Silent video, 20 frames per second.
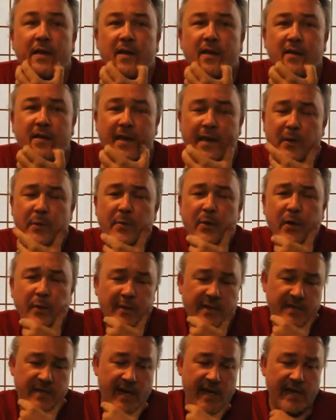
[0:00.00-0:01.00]
that they would pull
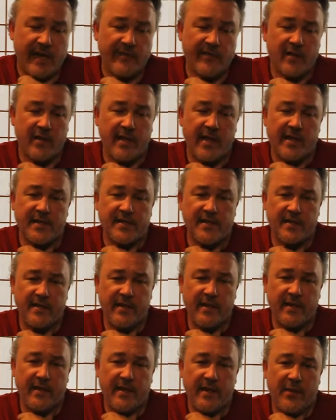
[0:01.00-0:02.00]
me aside after class
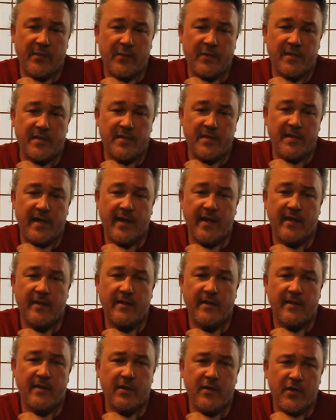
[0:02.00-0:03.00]
and they would say
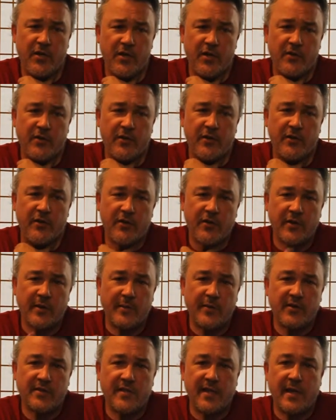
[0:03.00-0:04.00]
that, oh, you're the only
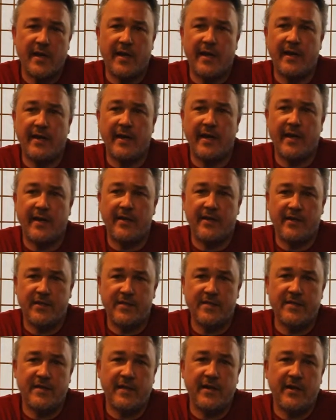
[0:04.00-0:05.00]
person that I'd
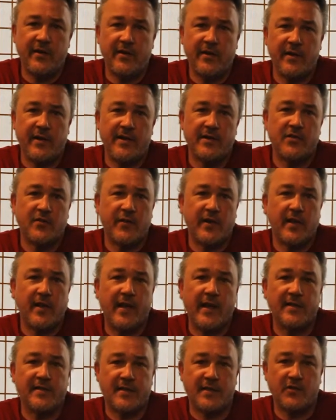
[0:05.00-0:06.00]
let sit here in history
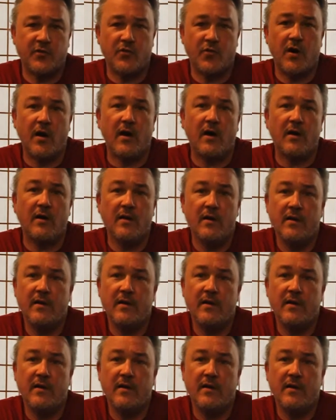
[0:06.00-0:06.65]
class and draw.